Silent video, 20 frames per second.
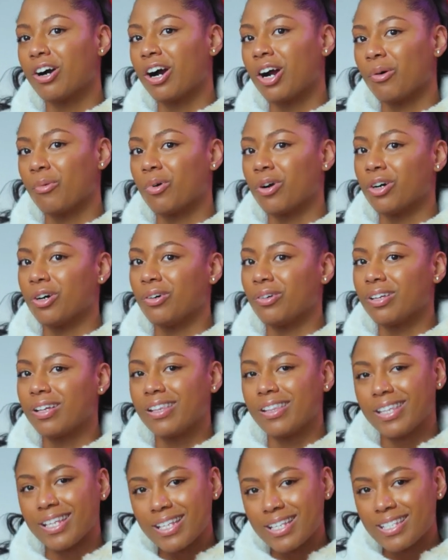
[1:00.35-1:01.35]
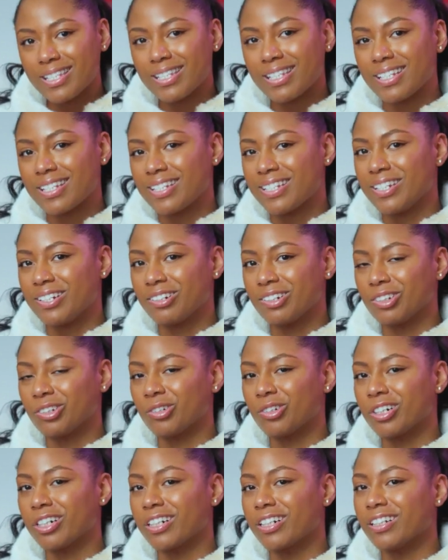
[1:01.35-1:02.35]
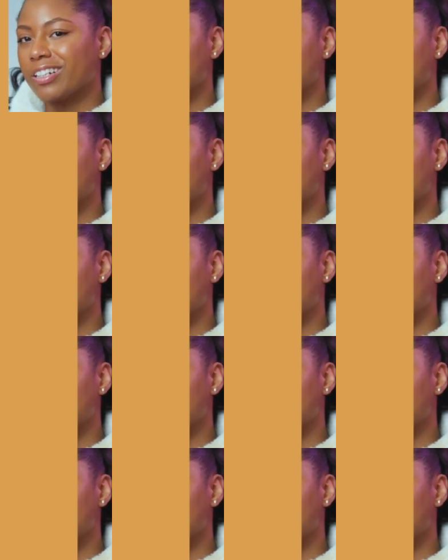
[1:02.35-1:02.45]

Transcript: art world. This is Dear Glory.